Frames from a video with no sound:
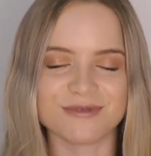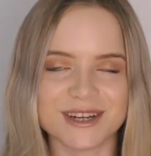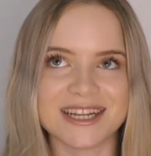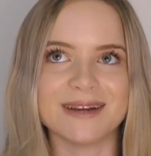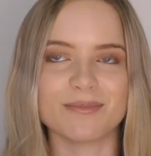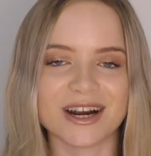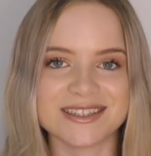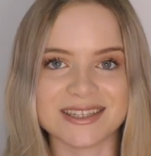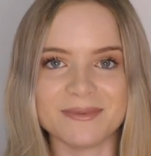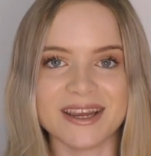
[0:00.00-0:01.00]
really
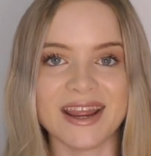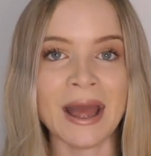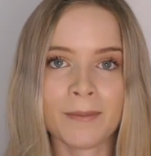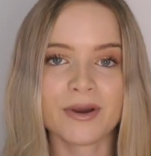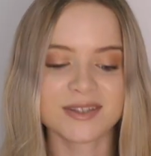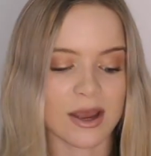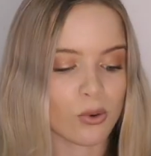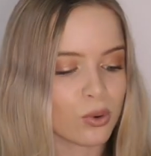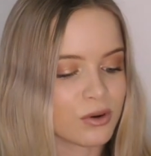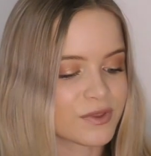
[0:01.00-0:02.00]
impressing me because
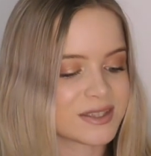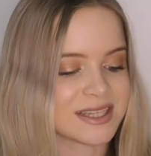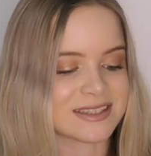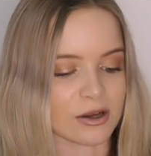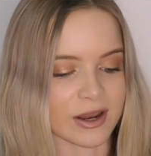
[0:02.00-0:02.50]
all of the detail,